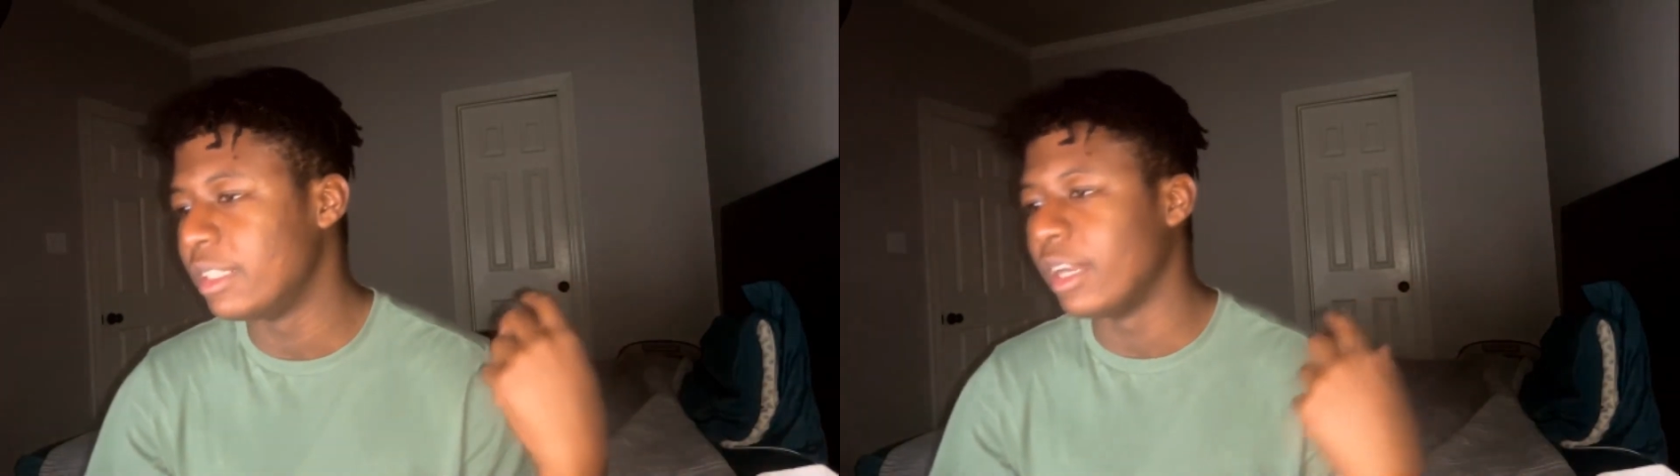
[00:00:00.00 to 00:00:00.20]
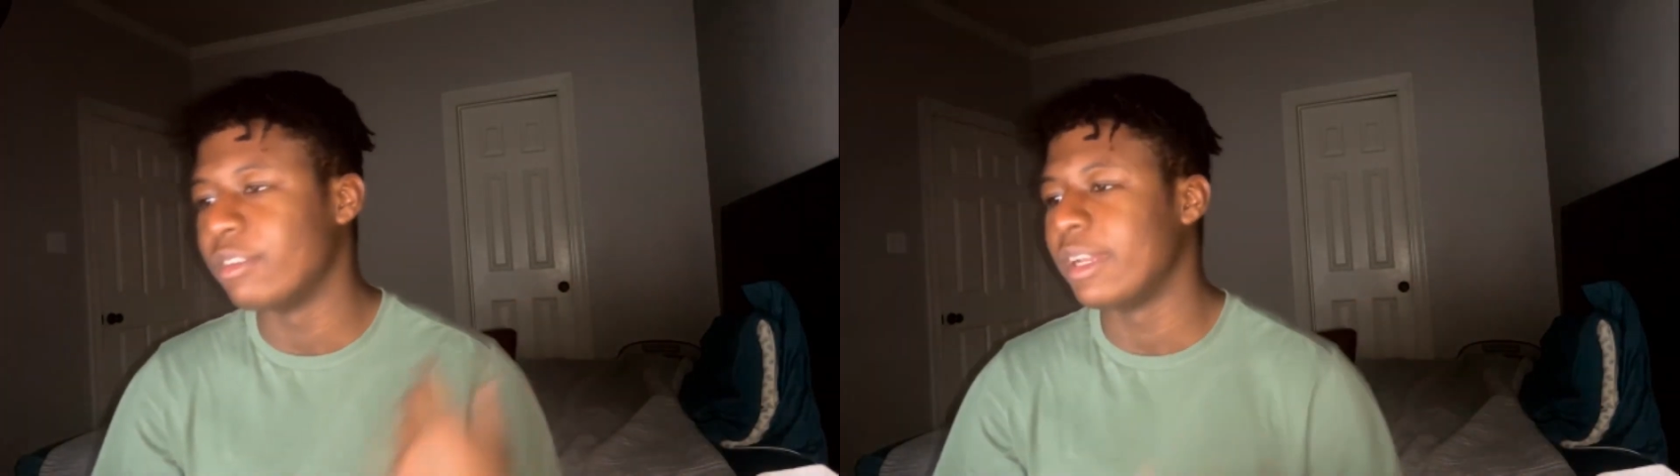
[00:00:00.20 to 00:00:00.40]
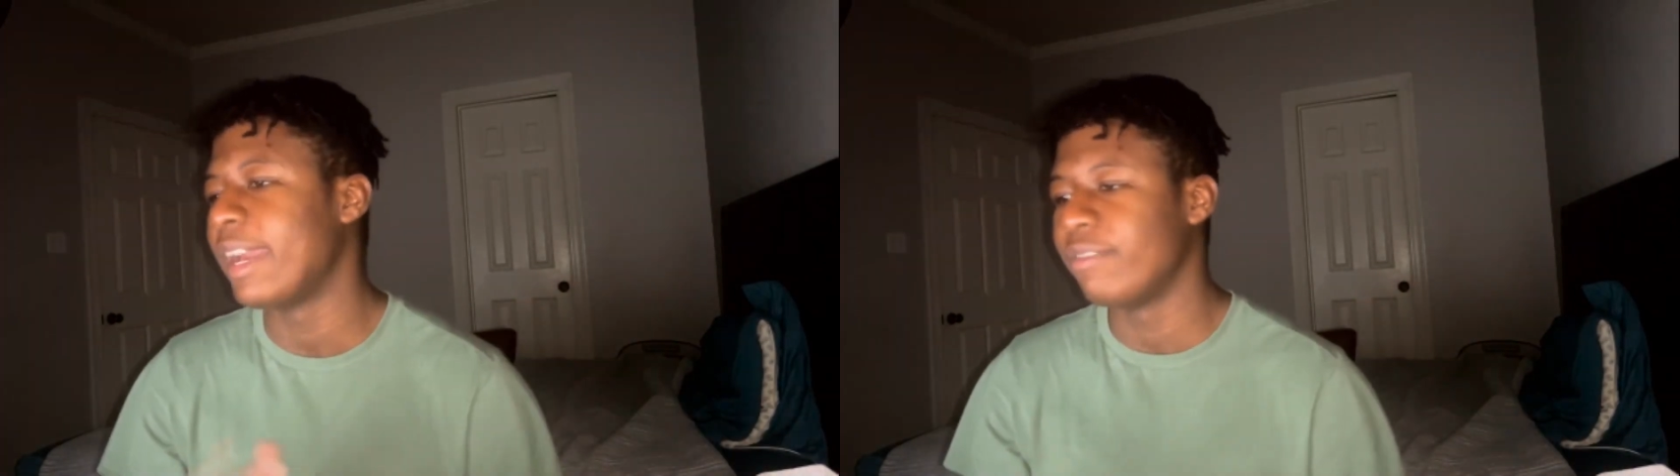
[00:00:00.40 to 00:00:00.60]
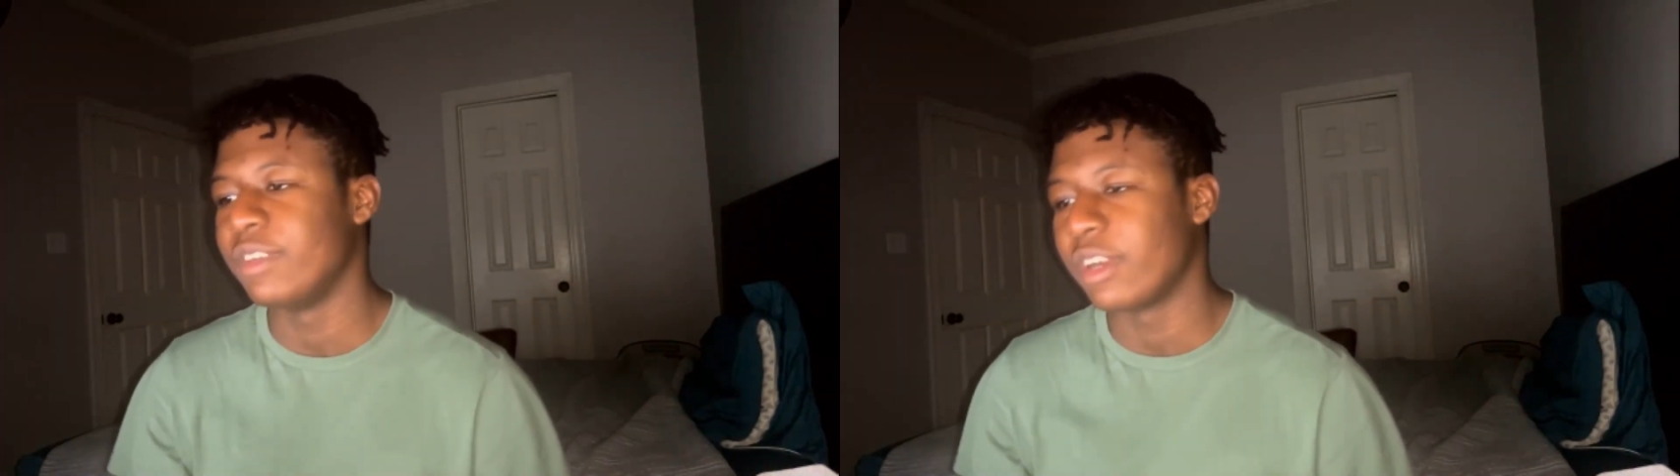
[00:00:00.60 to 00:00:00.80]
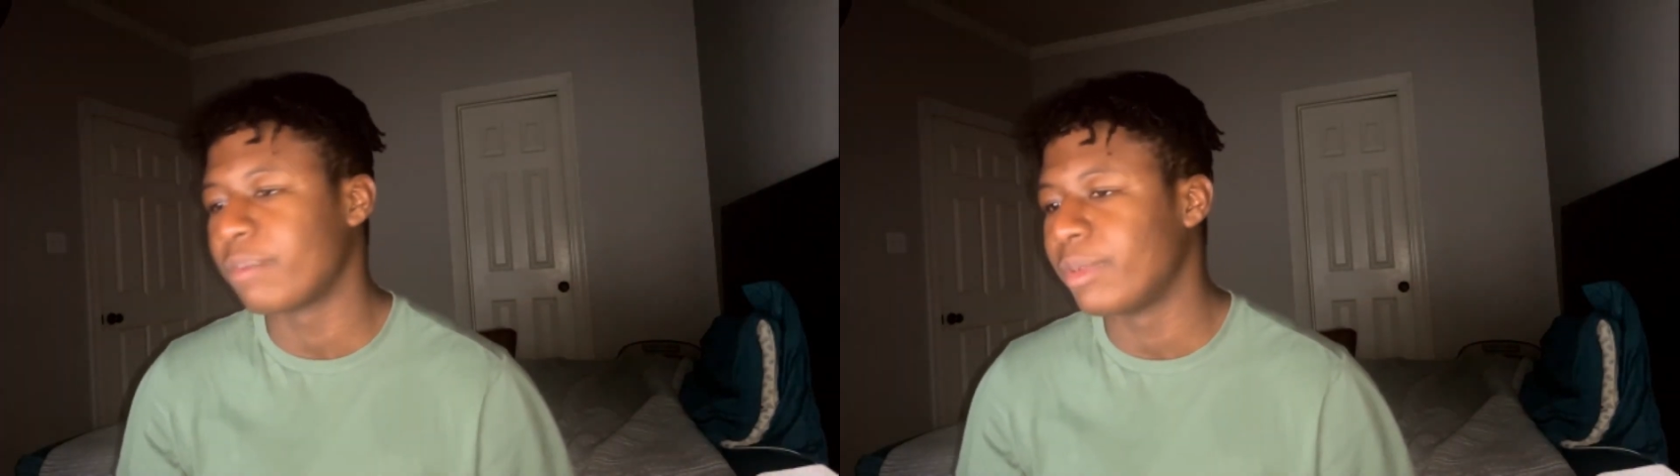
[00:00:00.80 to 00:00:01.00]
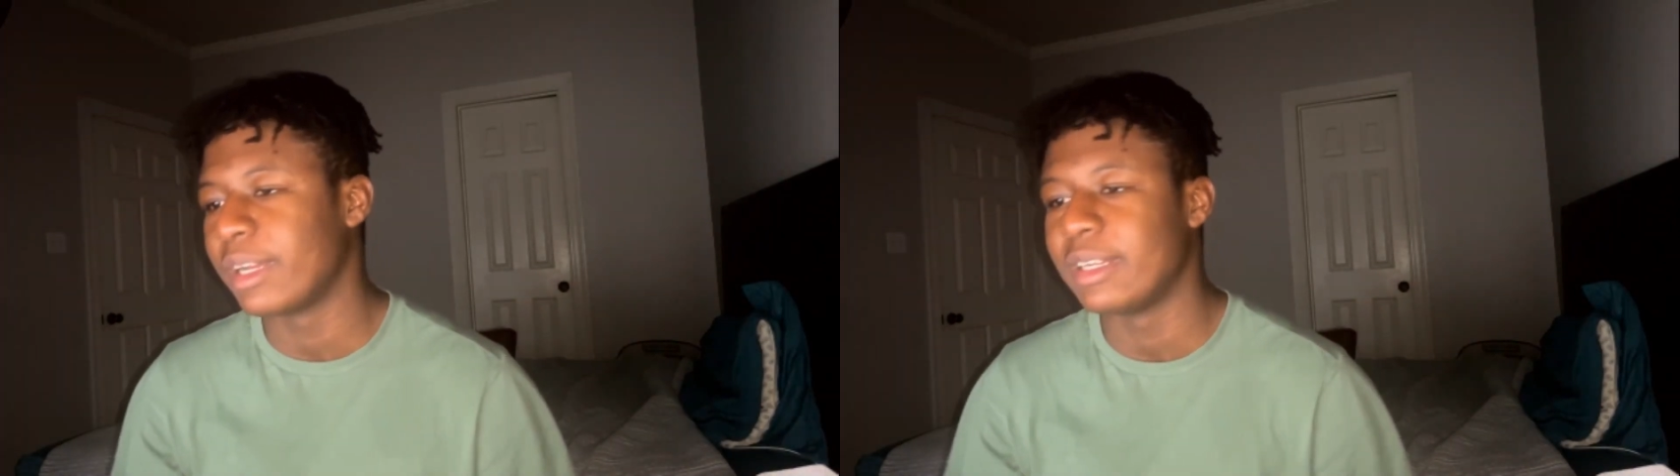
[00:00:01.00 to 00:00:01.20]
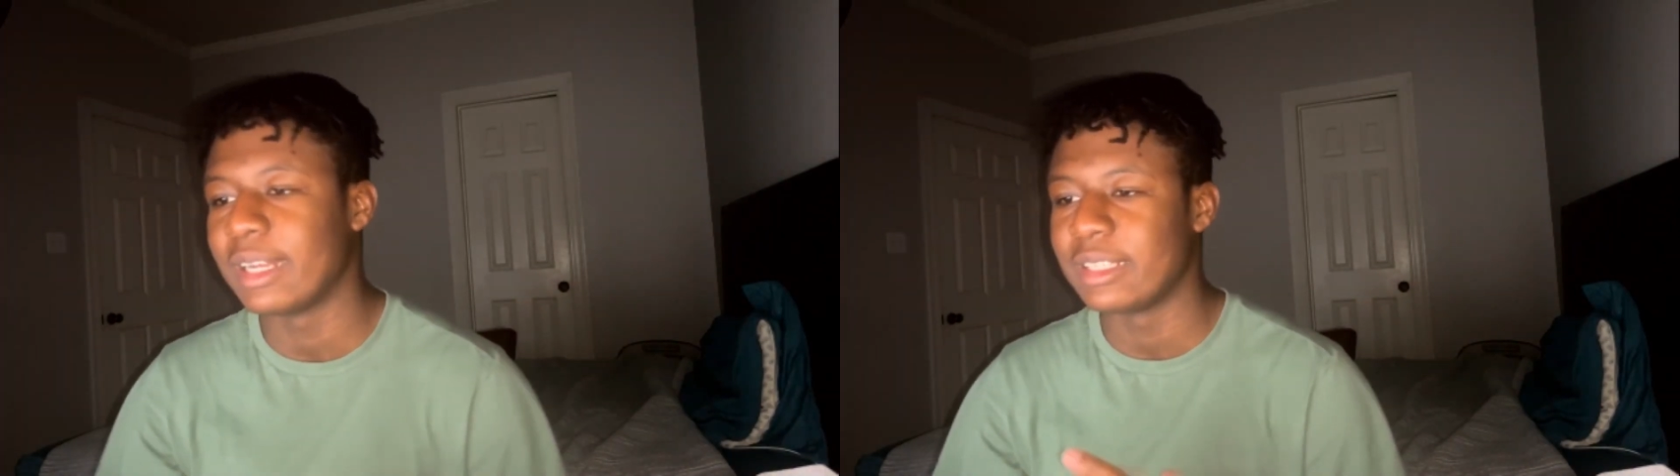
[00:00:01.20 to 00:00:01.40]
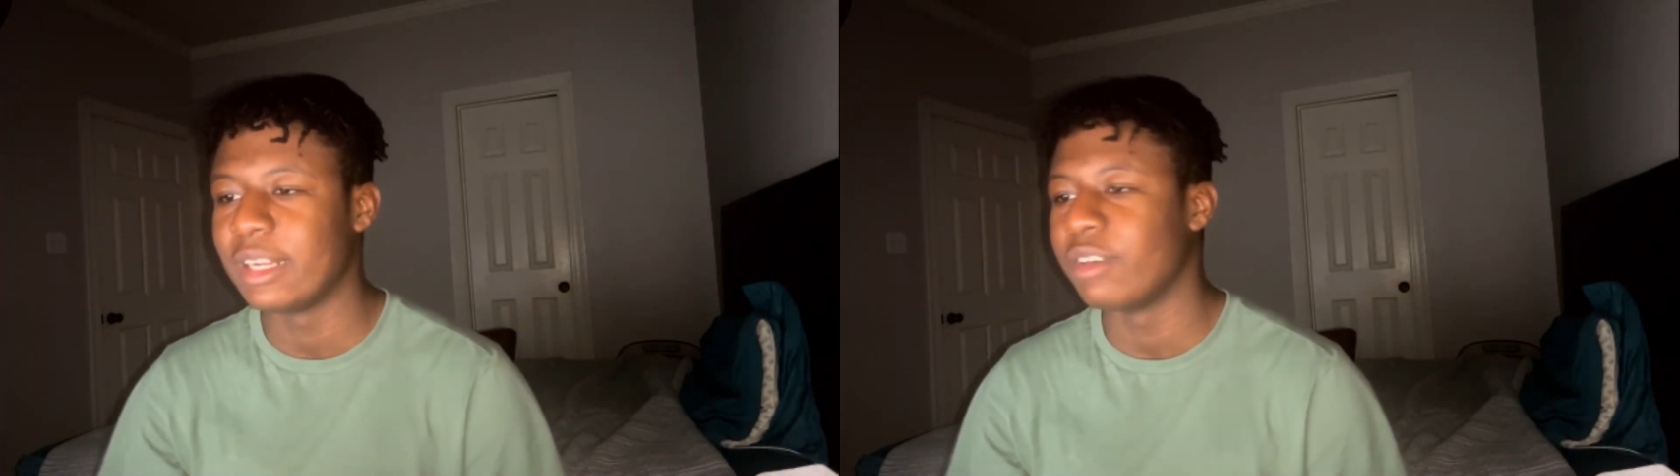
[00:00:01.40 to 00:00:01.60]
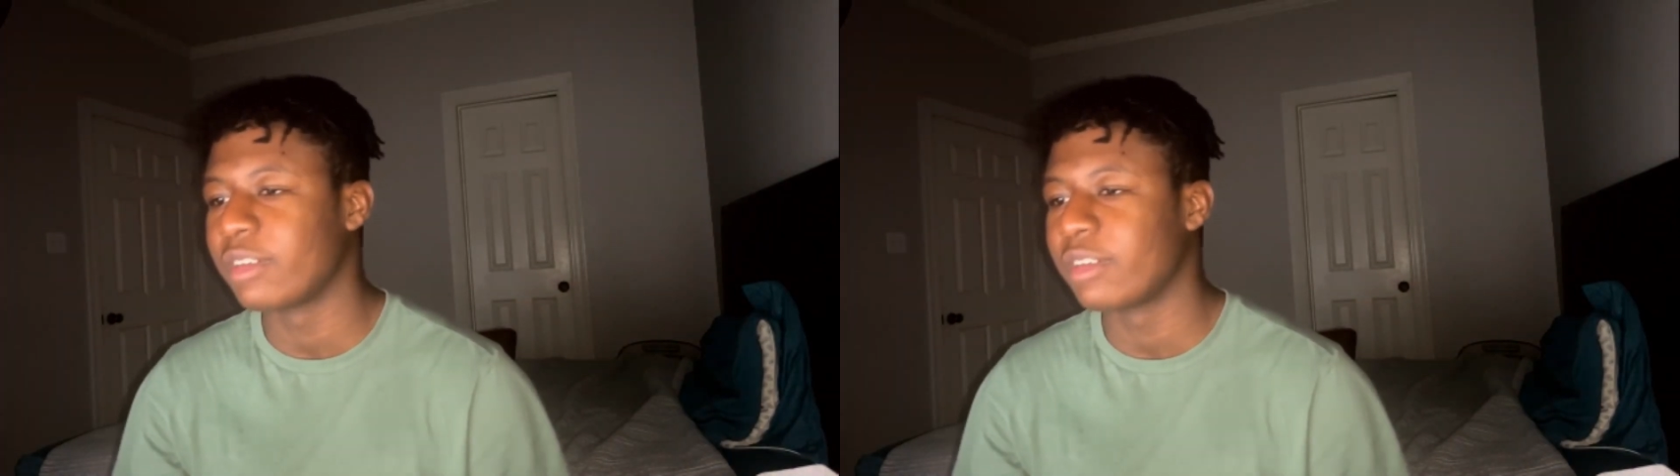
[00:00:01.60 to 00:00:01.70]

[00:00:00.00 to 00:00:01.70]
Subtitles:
They have young player that